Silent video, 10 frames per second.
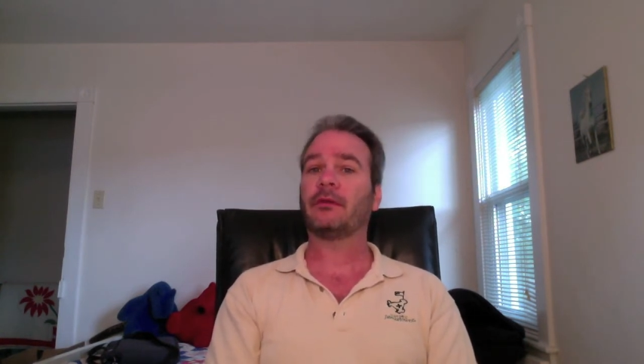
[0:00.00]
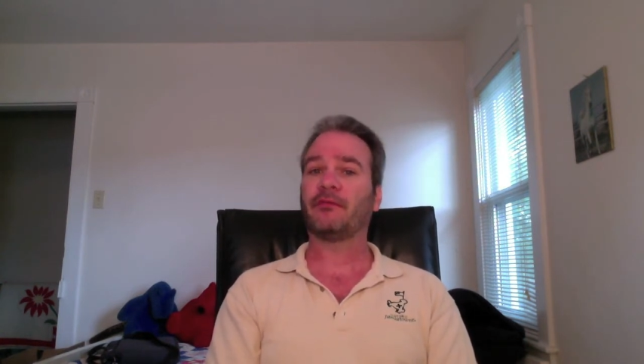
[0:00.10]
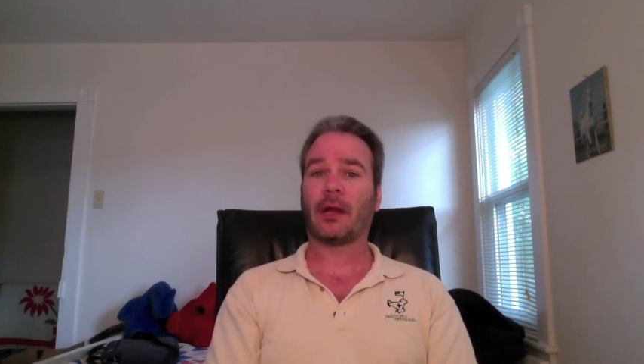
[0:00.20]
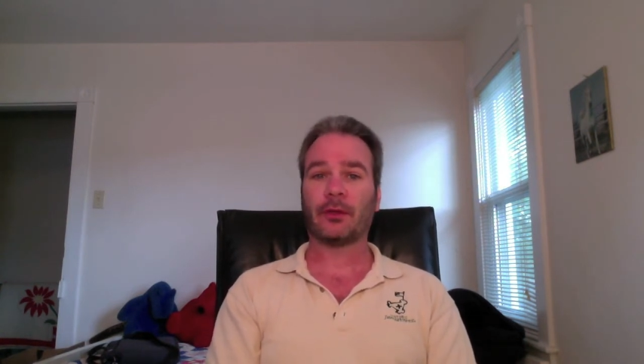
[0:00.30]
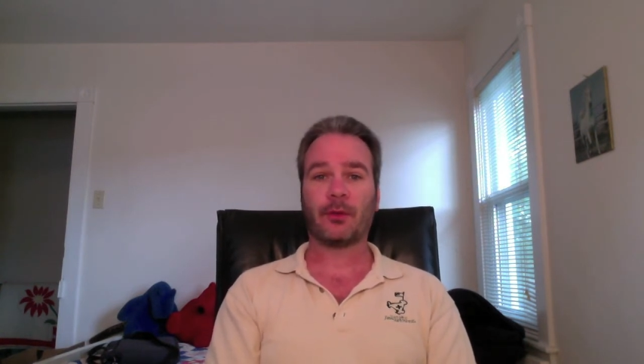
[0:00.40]

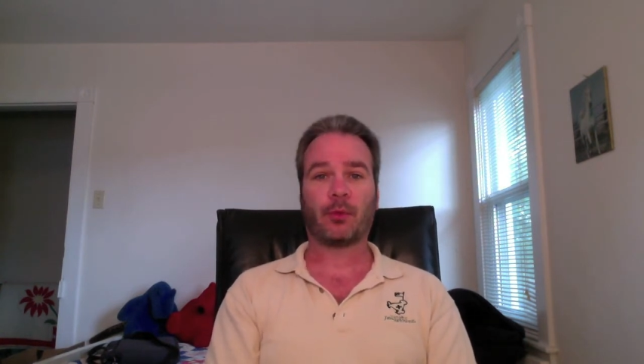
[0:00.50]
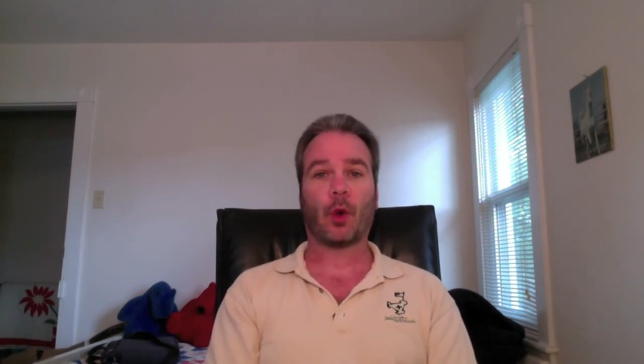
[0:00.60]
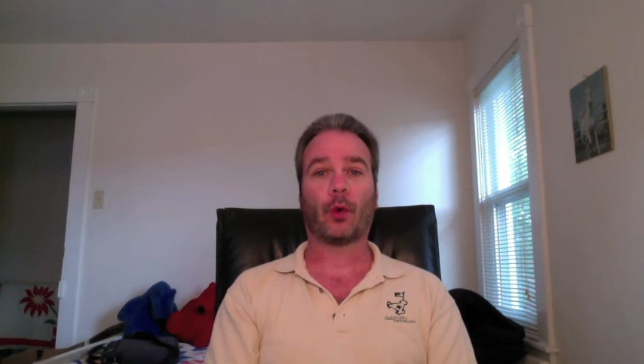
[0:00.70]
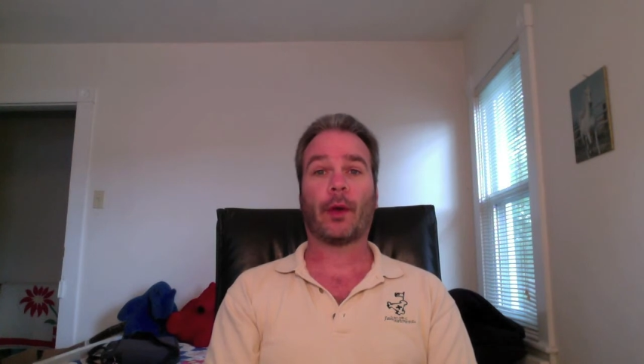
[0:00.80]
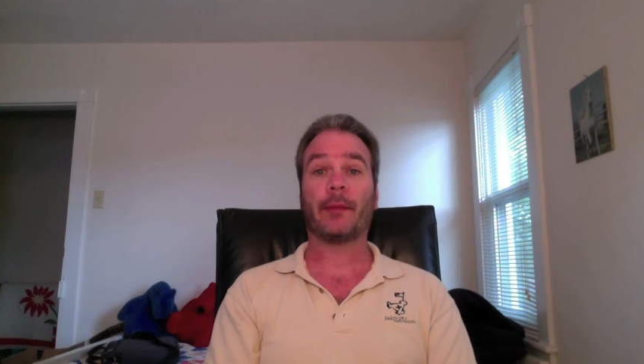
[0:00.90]
Follow the
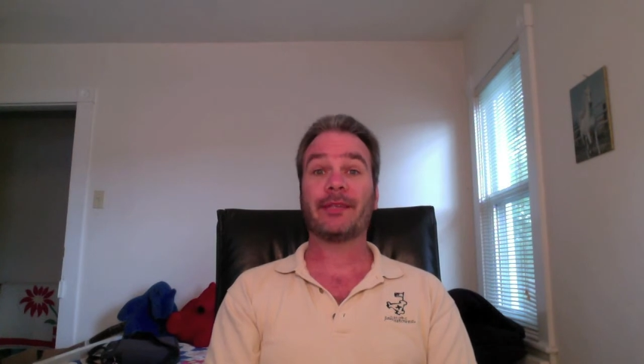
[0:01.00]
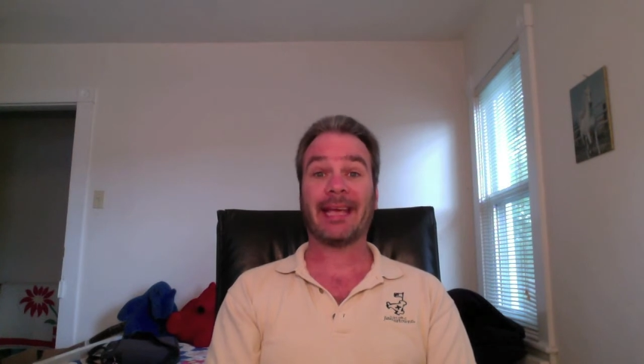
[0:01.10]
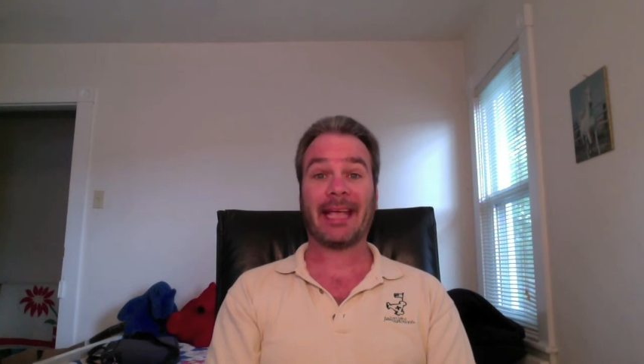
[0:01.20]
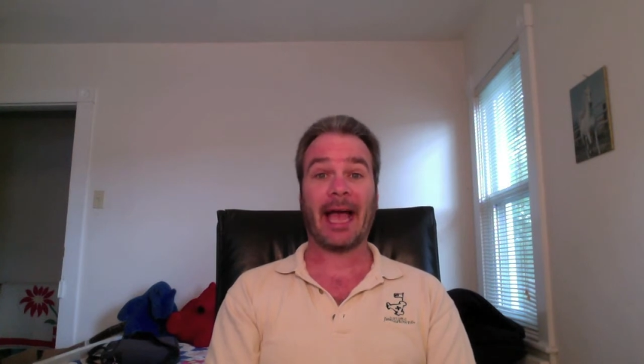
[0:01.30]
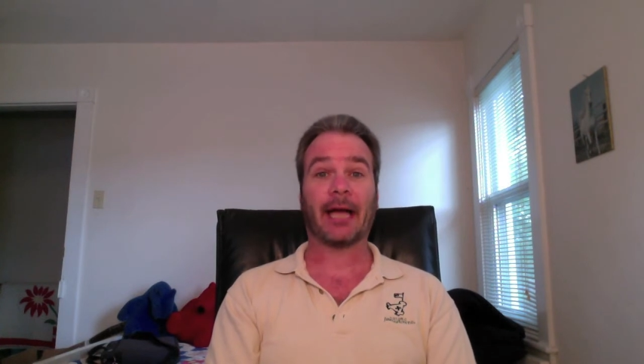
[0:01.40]
program,
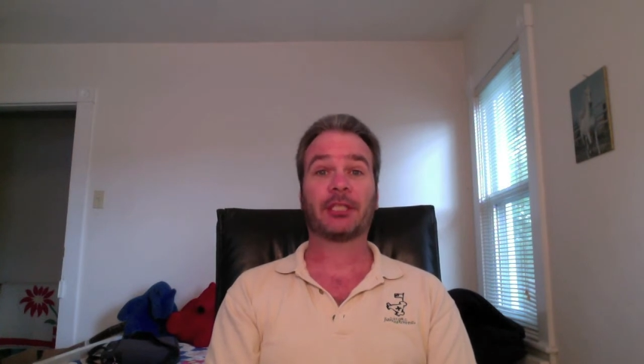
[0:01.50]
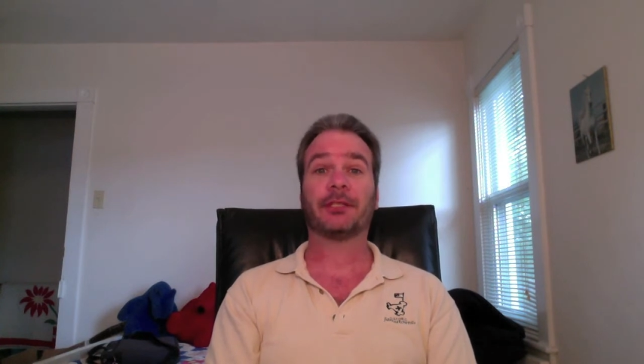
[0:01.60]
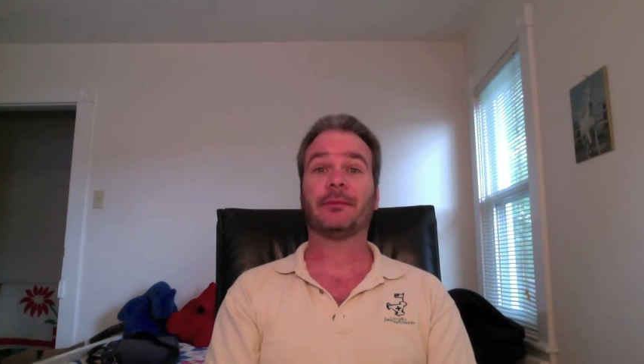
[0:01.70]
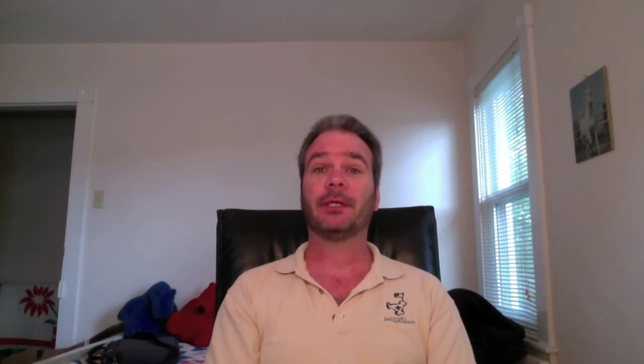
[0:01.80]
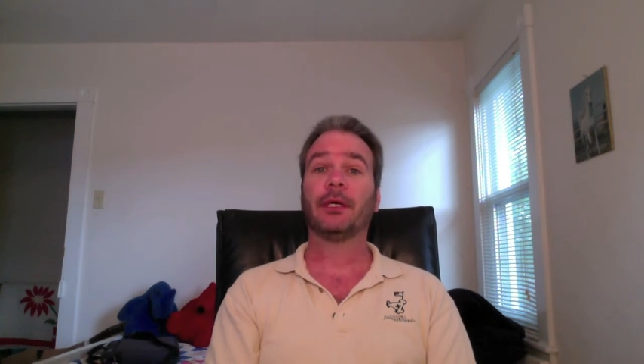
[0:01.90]
take action,